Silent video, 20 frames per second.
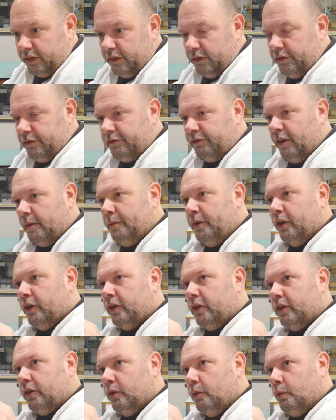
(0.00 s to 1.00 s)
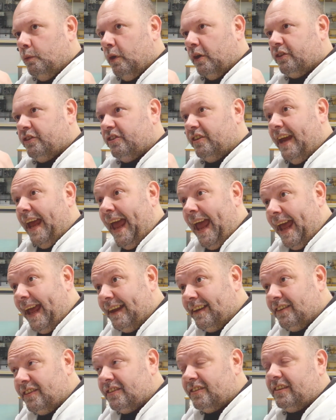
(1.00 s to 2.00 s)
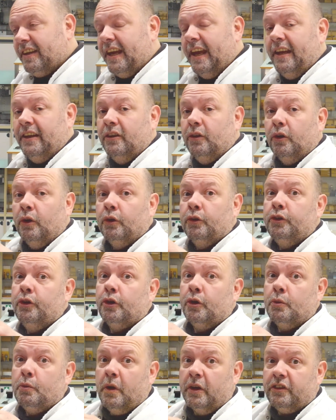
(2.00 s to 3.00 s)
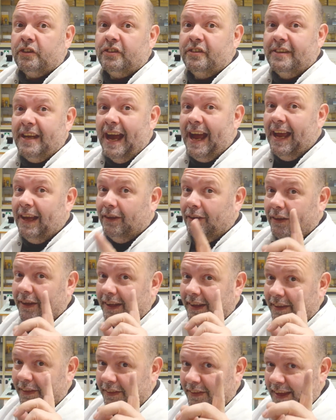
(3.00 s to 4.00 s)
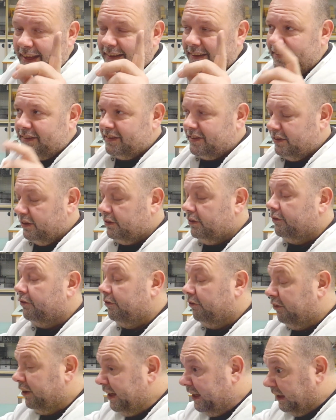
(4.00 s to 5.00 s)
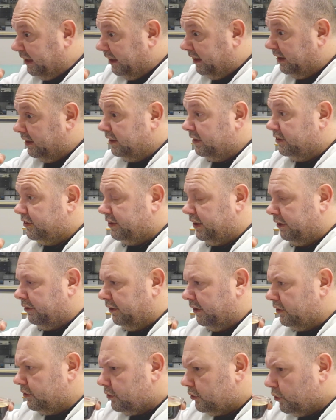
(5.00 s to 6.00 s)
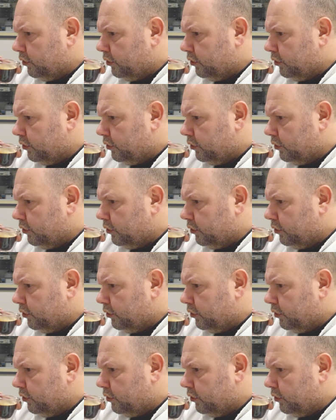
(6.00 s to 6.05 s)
from your watch hands and on your watch dial, that is really serious.